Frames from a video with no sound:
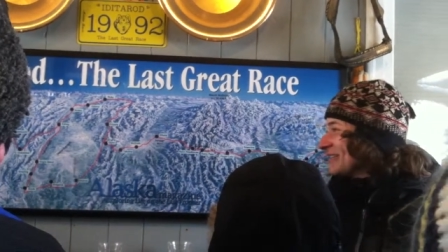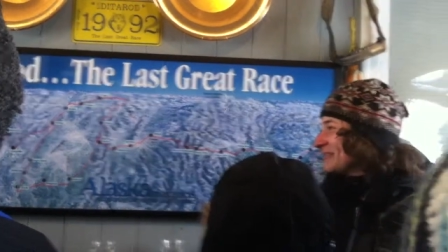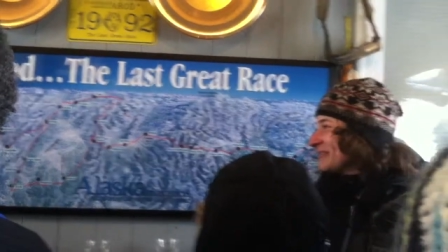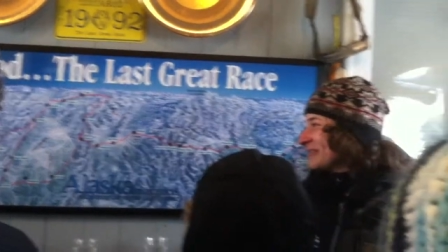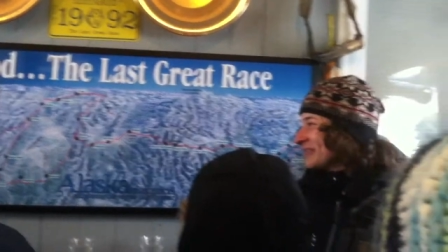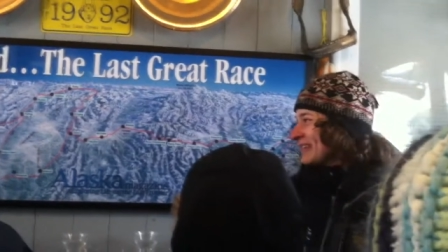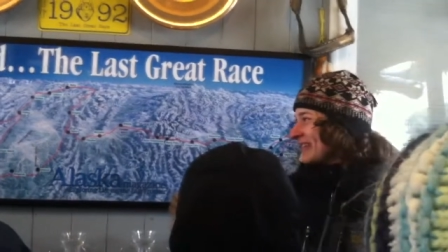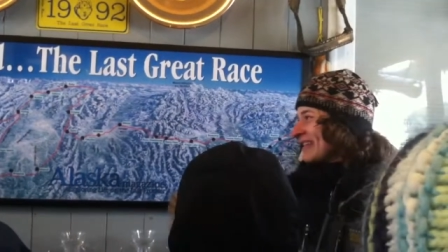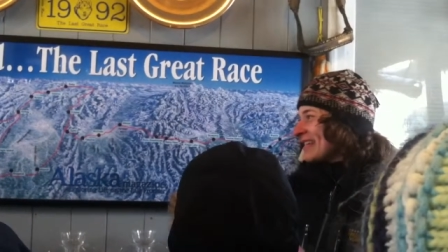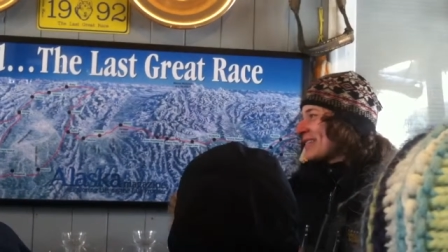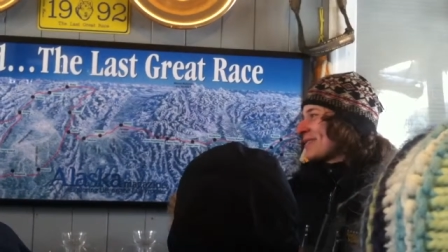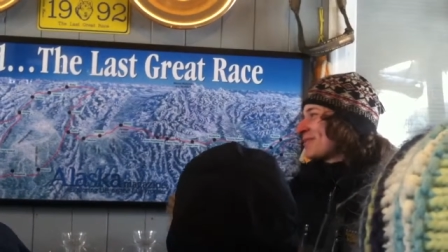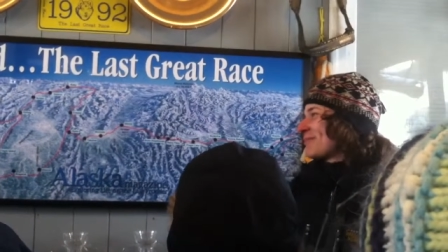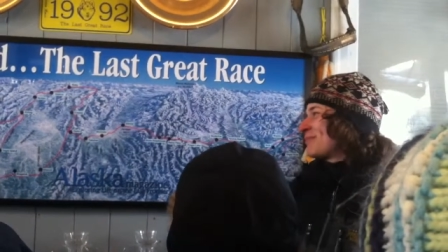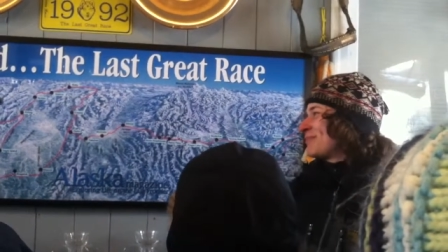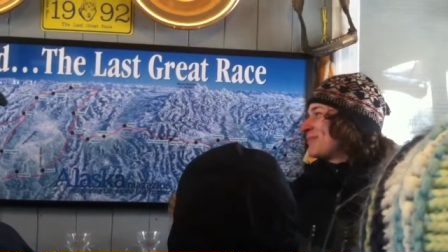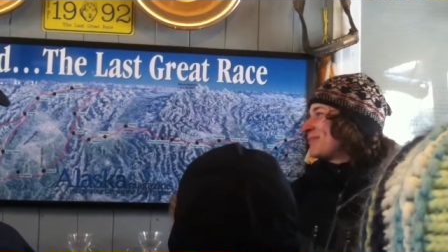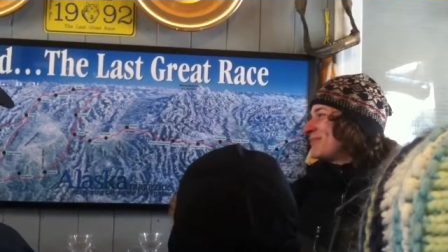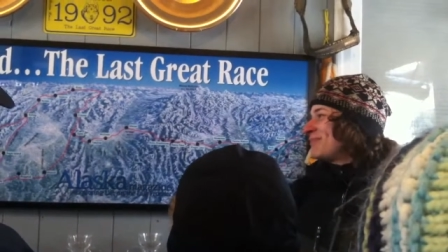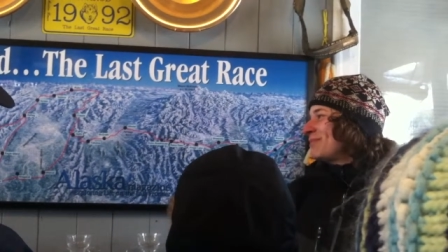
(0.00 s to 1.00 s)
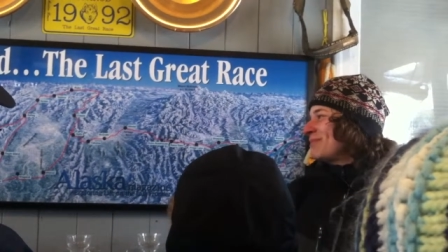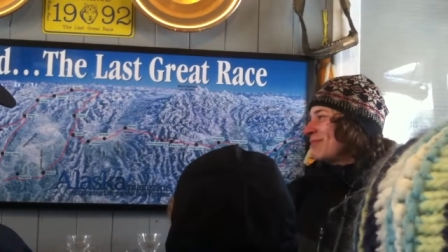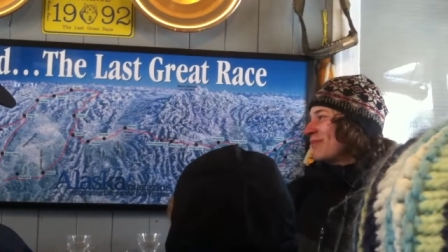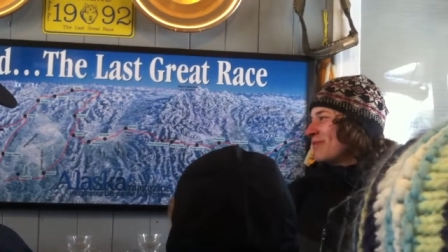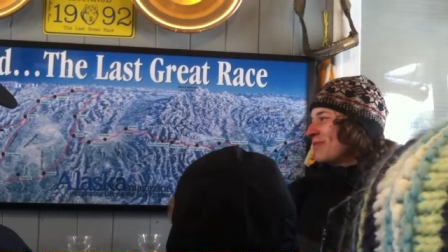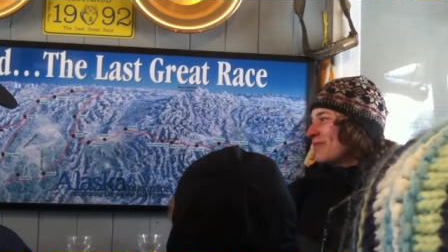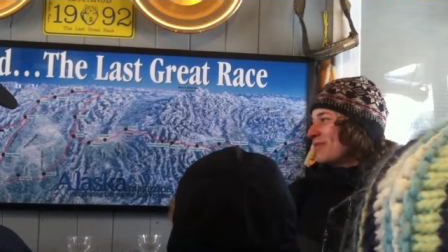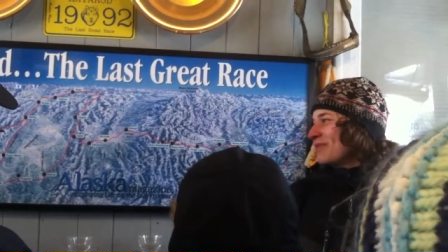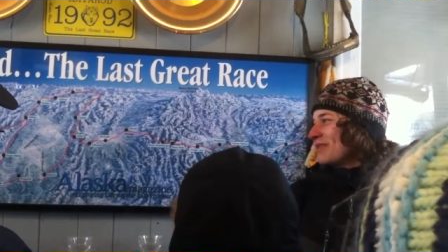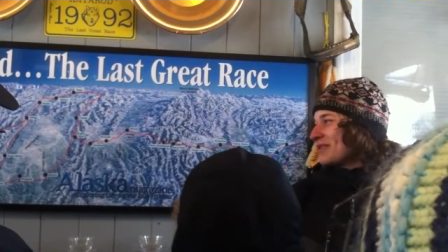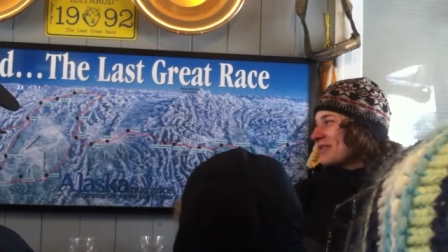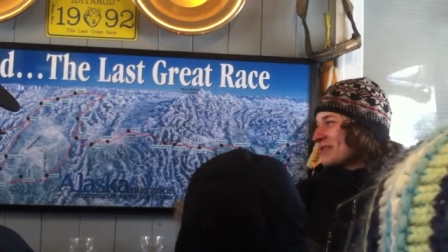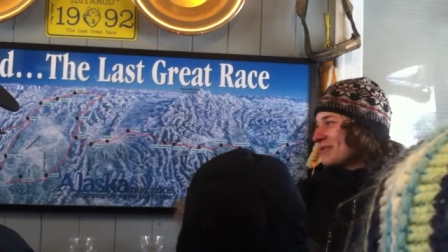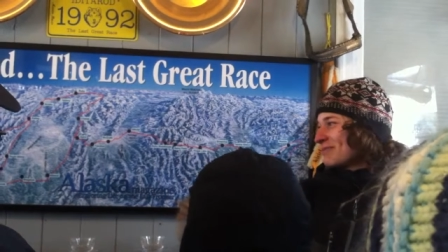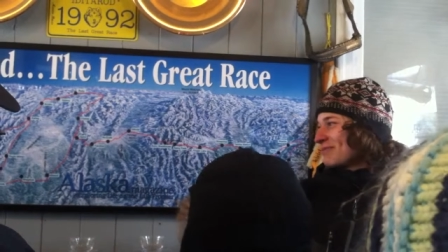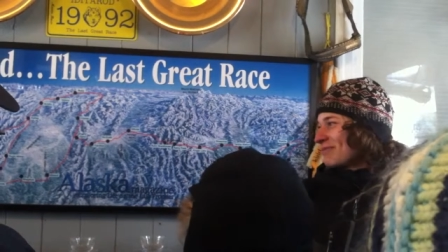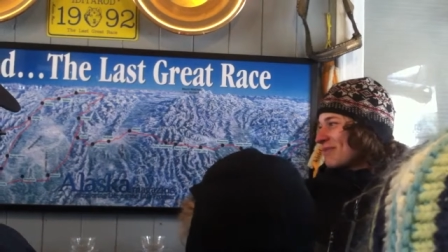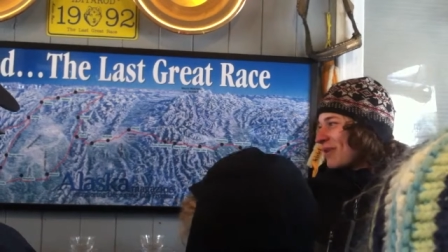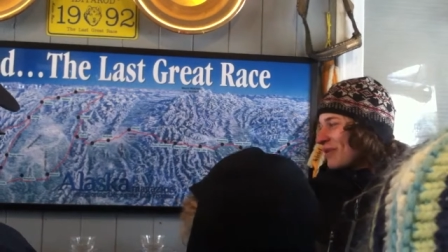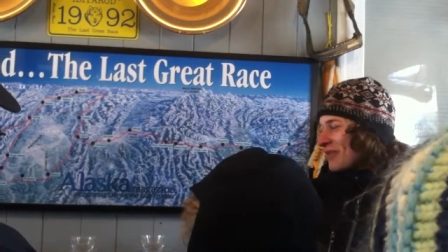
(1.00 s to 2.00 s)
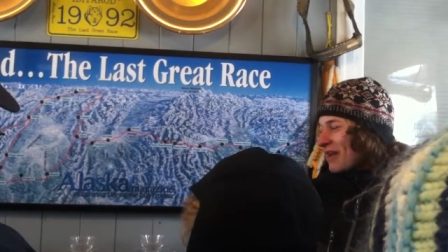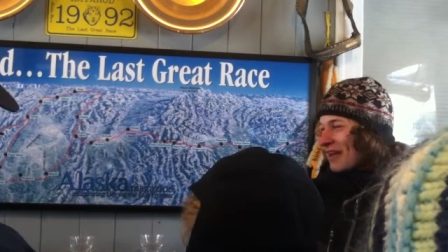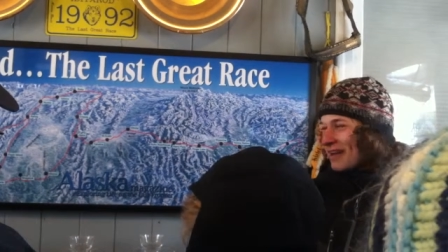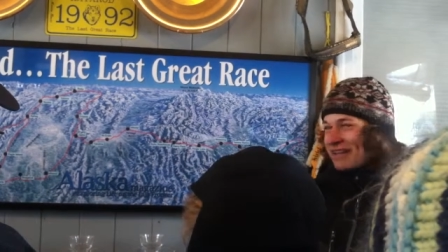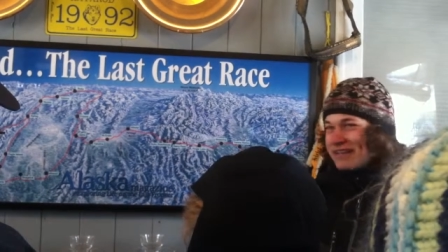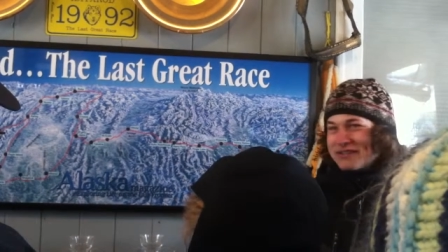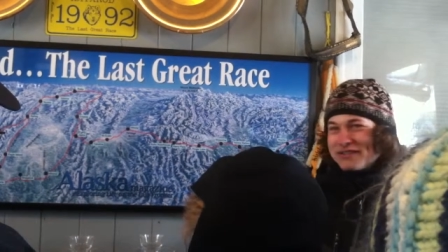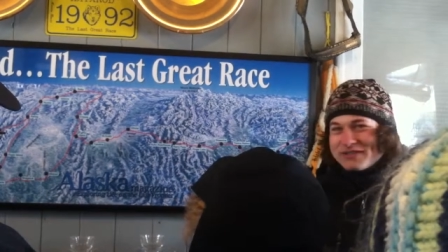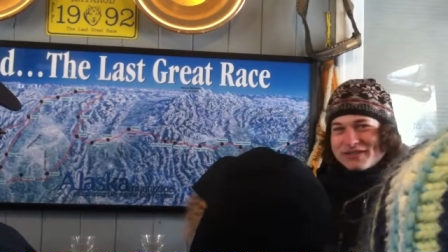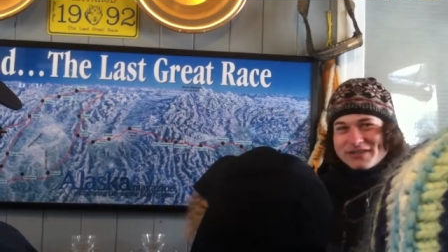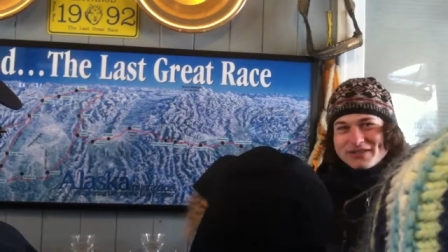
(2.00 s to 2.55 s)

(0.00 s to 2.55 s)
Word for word: really, that's there's a lot of hills.